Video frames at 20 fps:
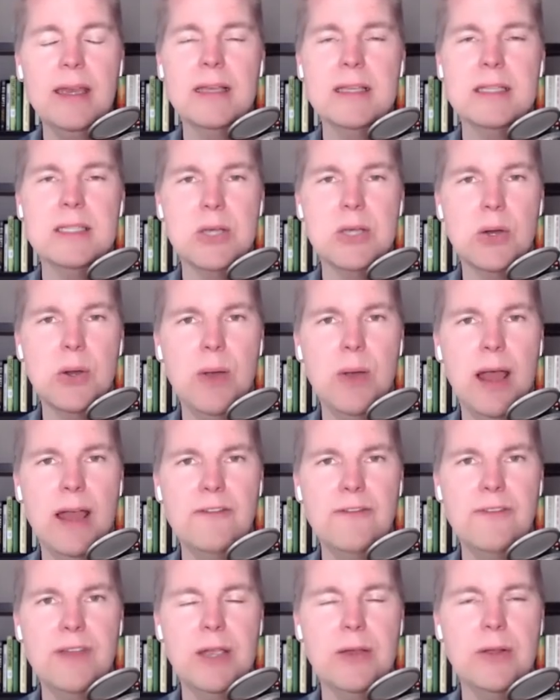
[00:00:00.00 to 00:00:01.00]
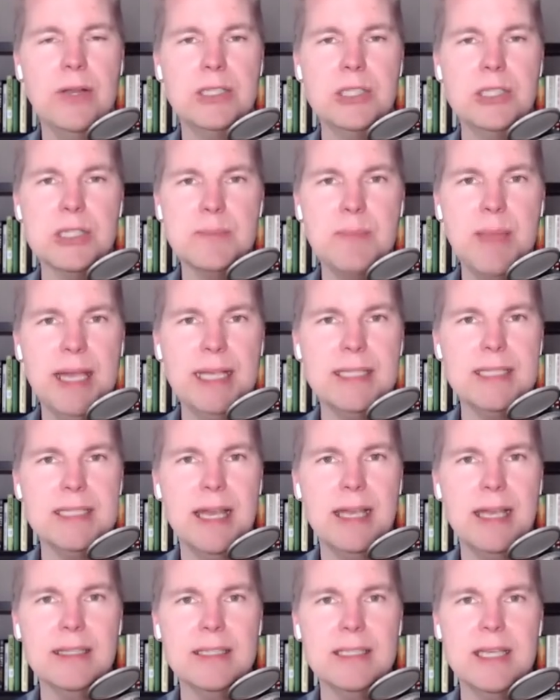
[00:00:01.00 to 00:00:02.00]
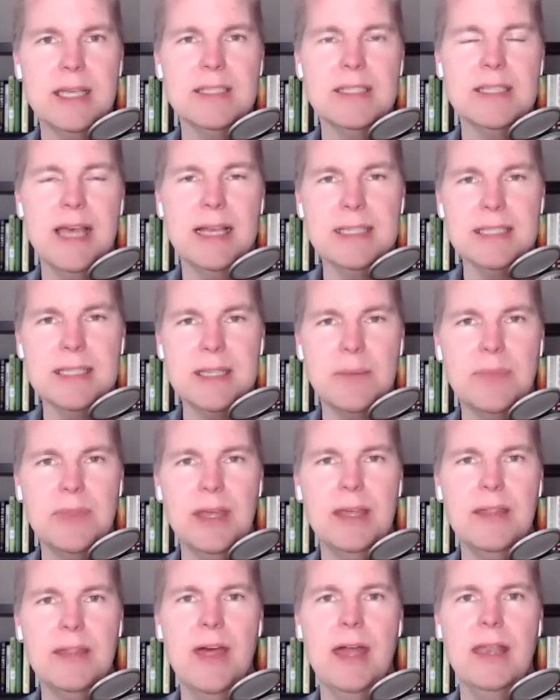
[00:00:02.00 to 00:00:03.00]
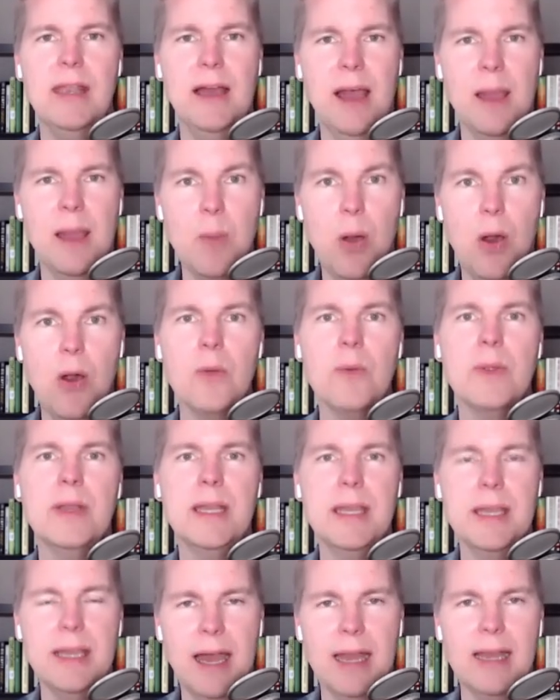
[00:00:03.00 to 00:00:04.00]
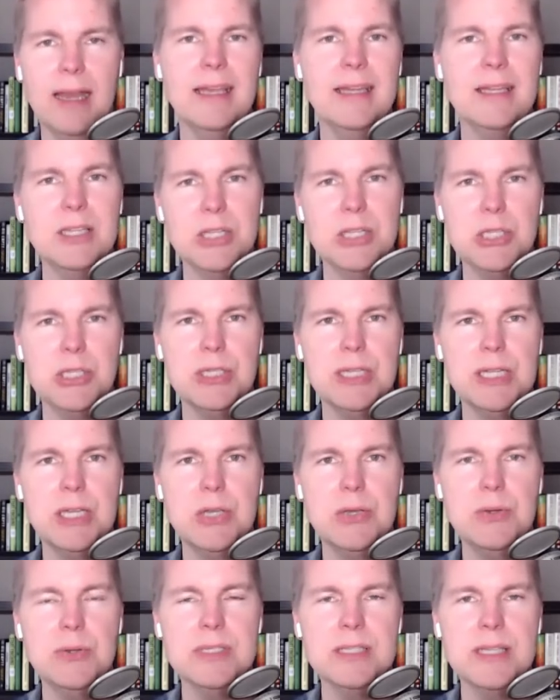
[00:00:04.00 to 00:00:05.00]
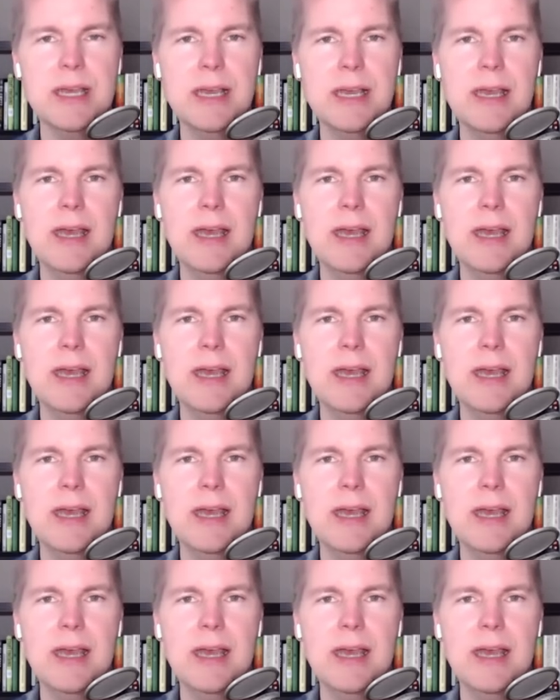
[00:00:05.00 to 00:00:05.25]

So I figured it just made sense, since that's something that I'm already kind of conditioned to use,